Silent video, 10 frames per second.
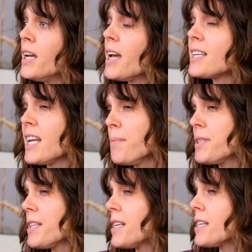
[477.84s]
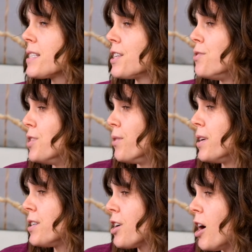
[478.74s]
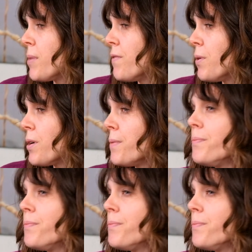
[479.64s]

Examples of things that you don't need to call me for: